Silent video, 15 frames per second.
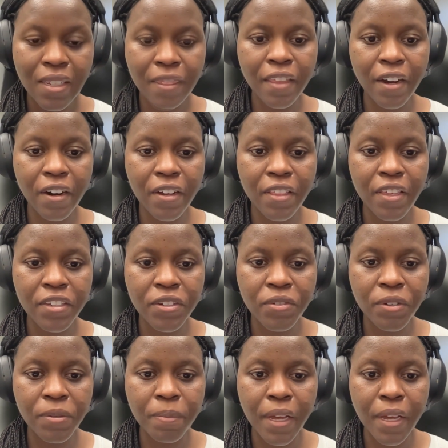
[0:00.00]
And they're this
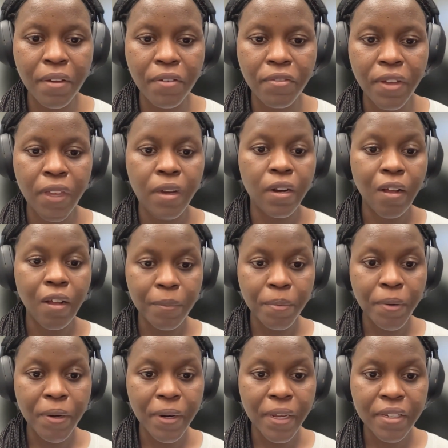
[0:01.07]
group of what are called
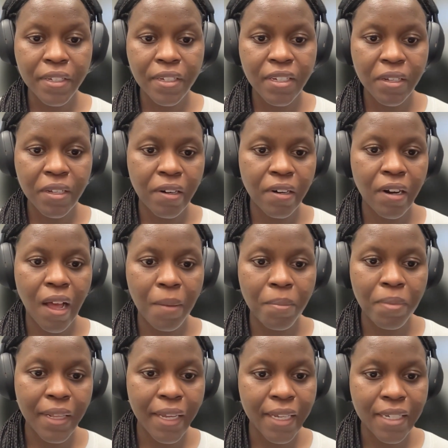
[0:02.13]
protists. So they're not
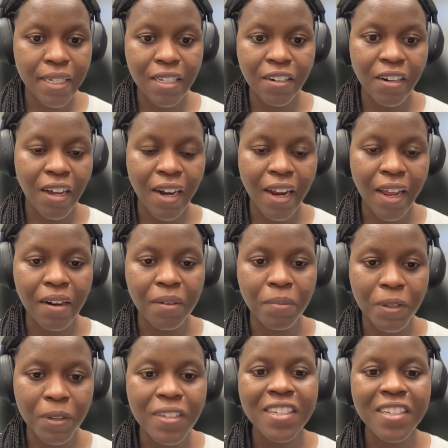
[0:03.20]
plants, they're not
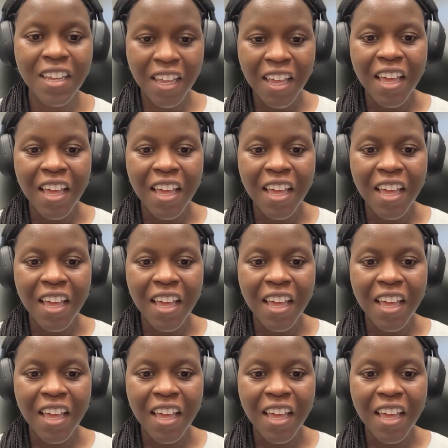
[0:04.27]
animals,